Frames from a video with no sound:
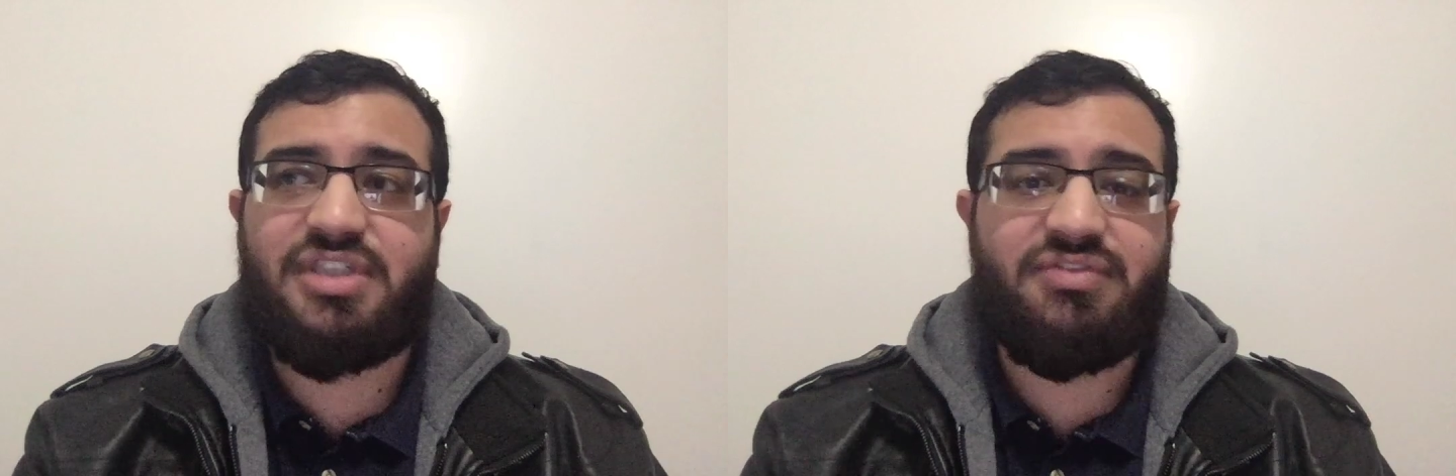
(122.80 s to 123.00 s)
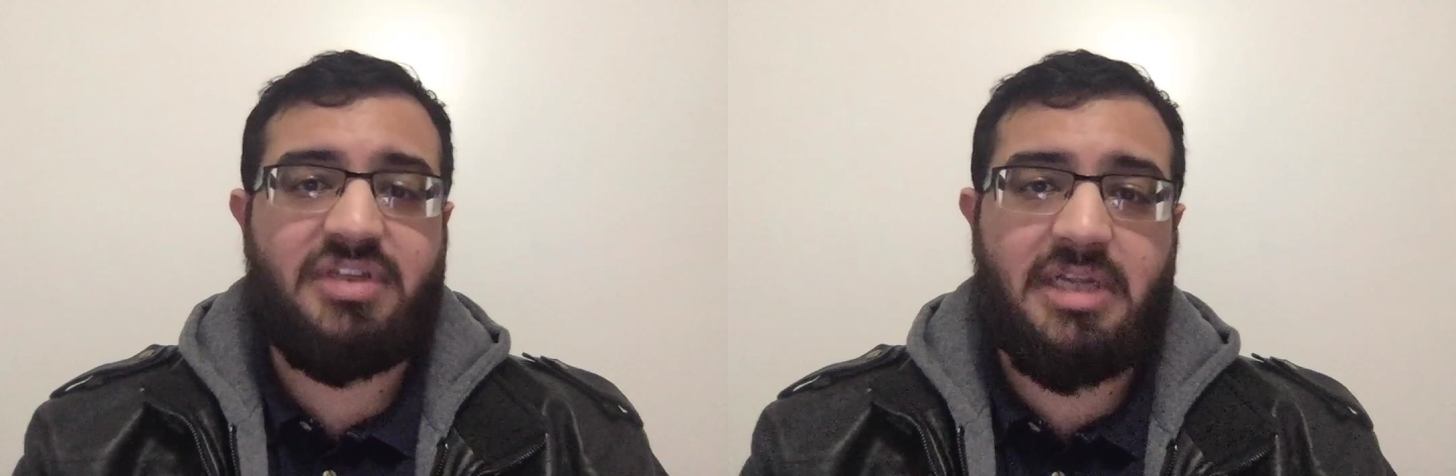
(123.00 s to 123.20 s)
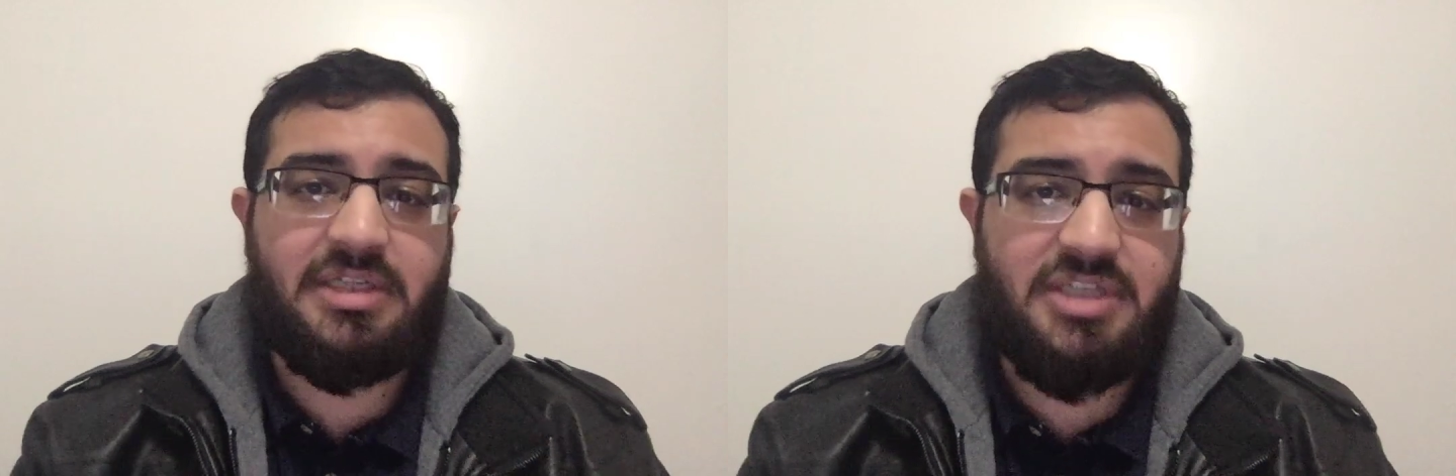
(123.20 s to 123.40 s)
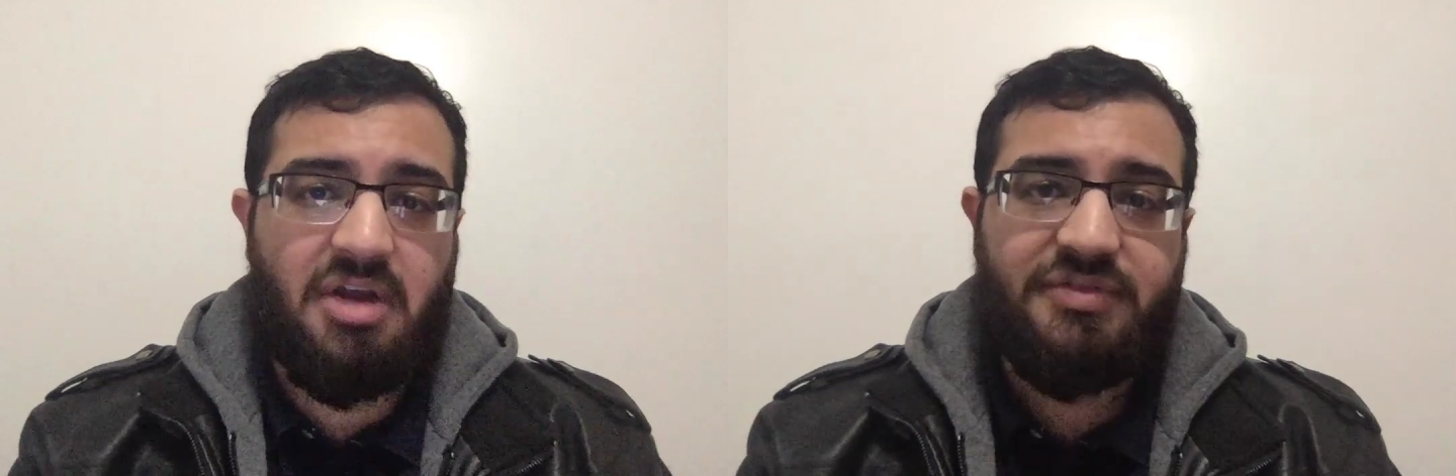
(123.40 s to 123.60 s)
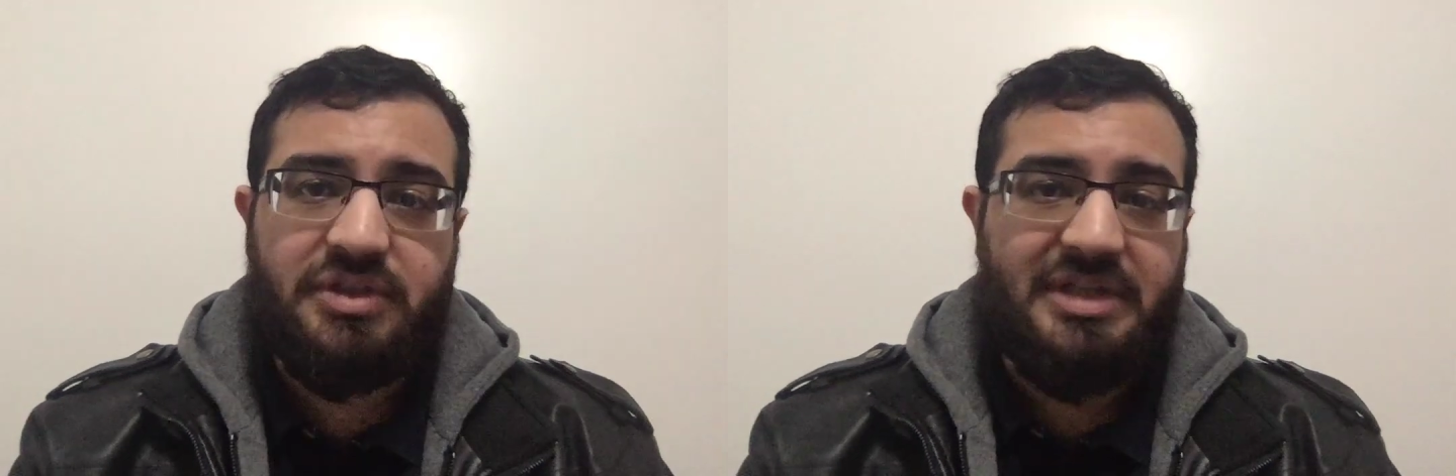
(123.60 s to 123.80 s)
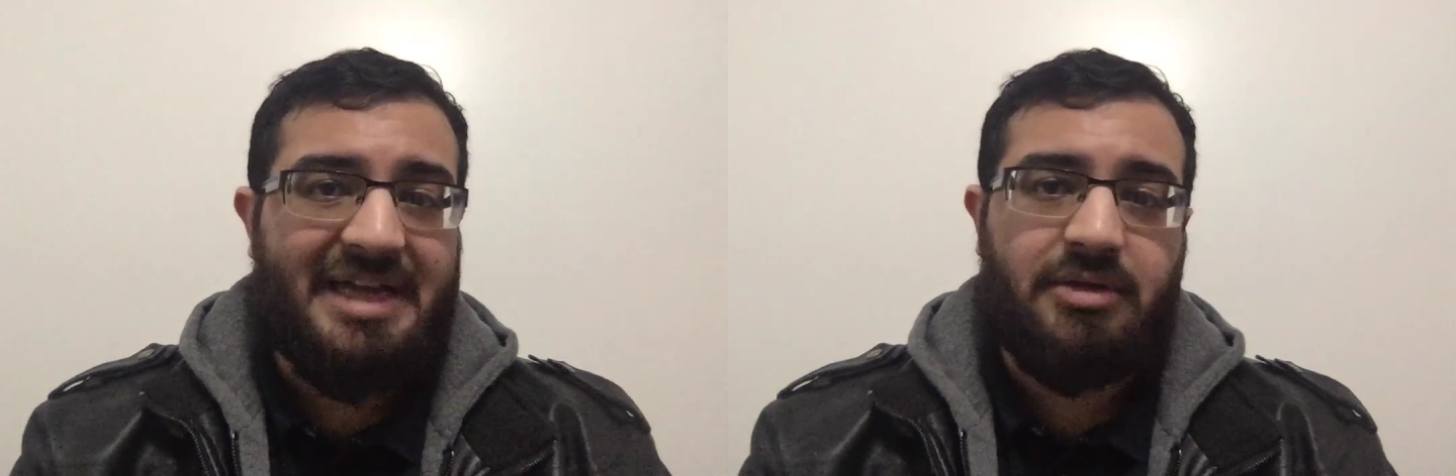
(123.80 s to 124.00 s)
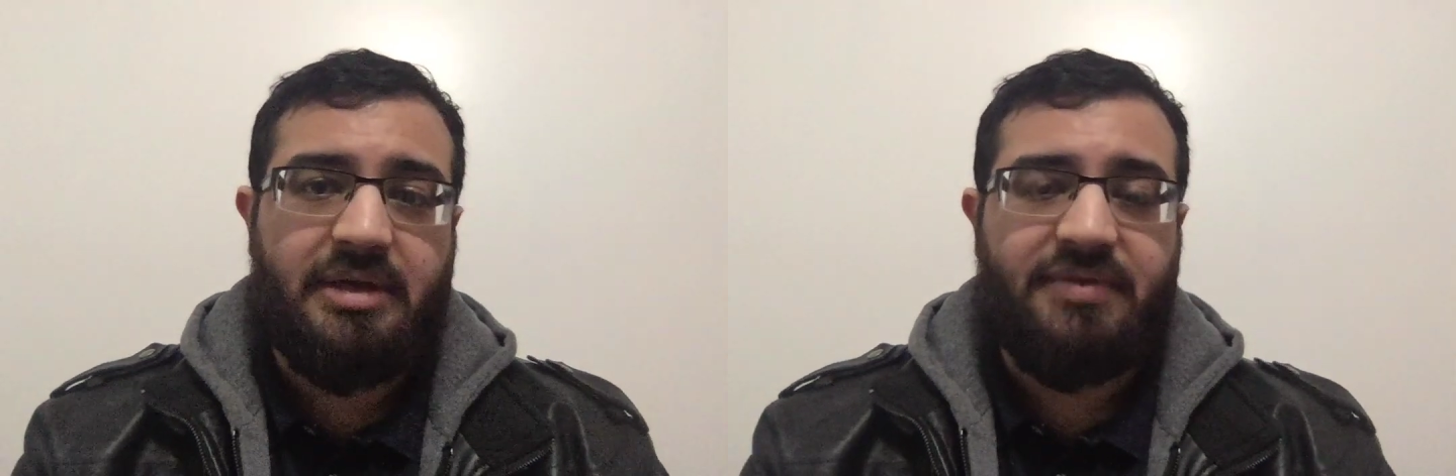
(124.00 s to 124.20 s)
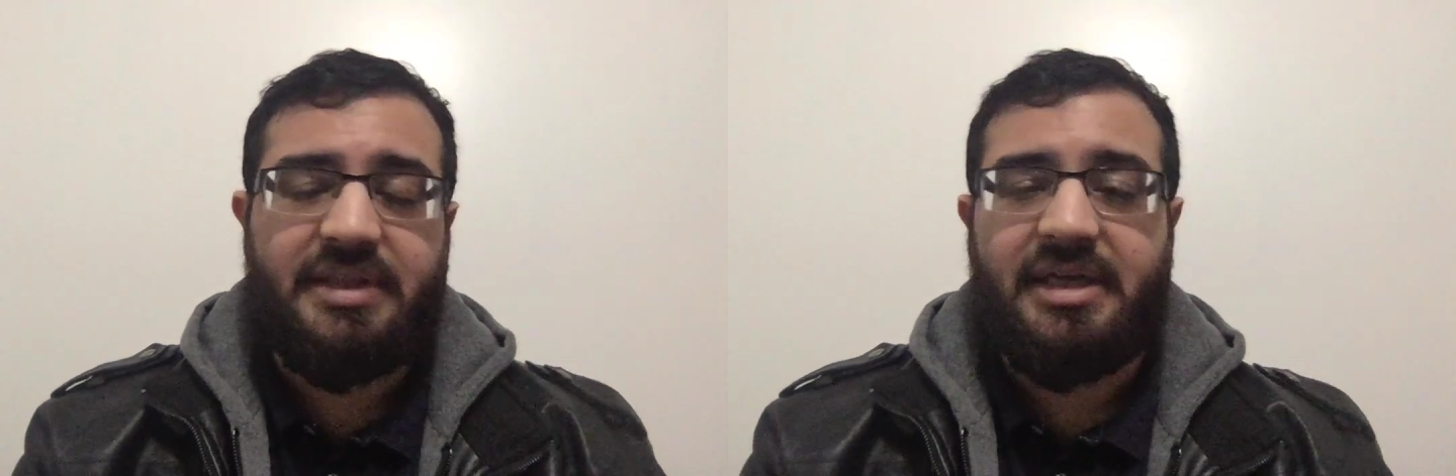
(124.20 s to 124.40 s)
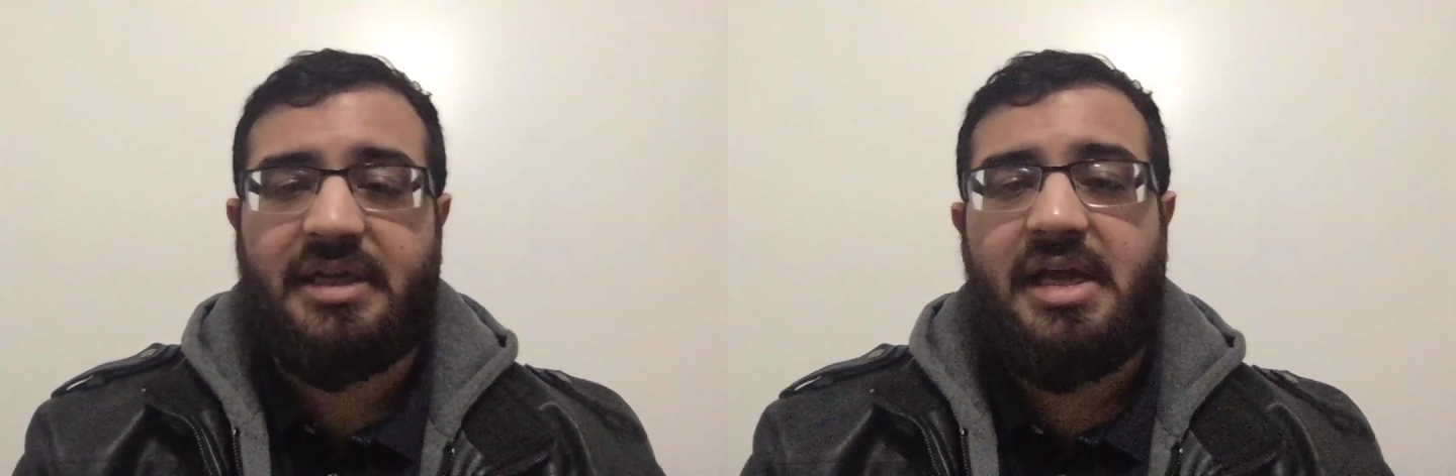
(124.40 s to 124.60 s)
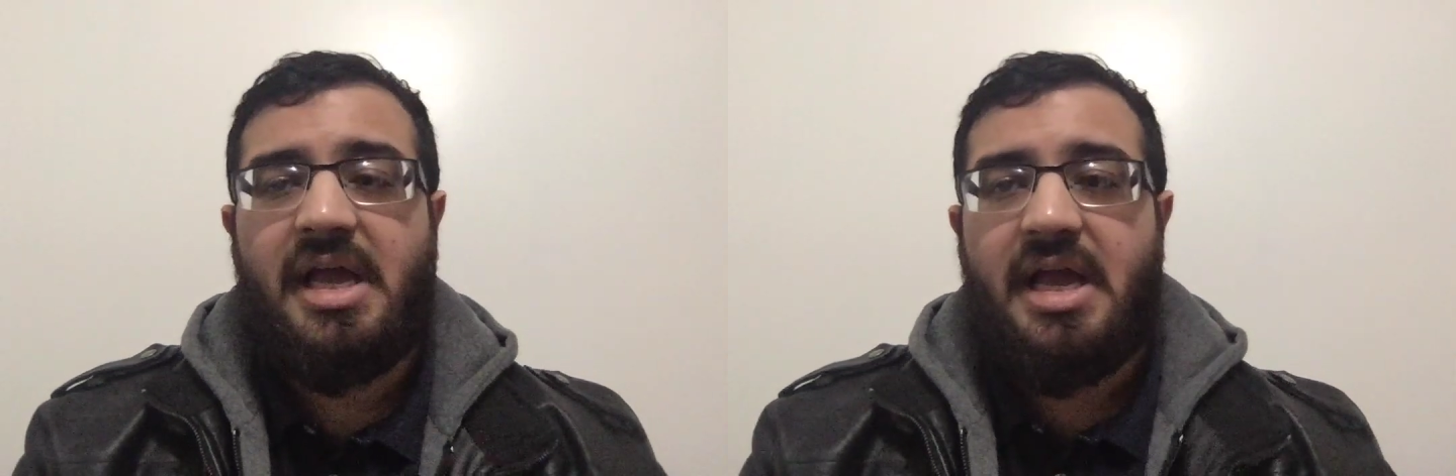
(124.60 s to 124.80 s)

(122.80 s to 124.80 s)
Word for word: chief technology officers handle everything